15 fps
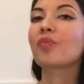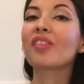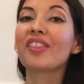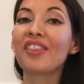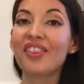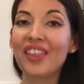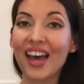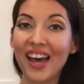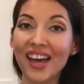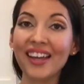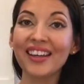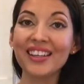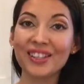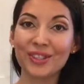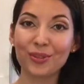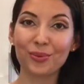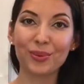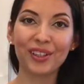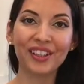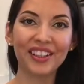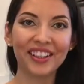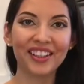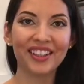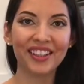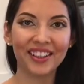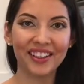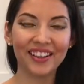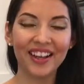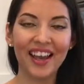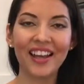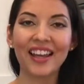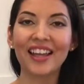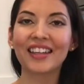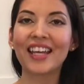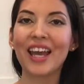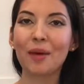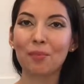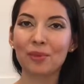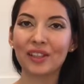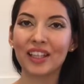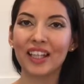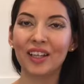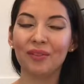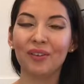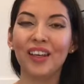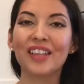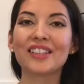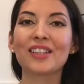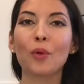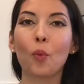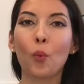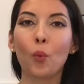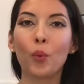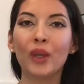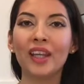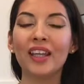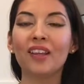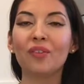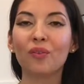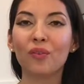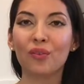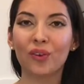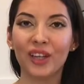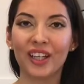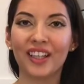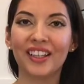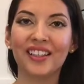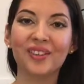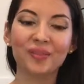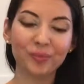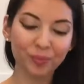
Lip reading: That is really good, and I can't believe it's wheat-free.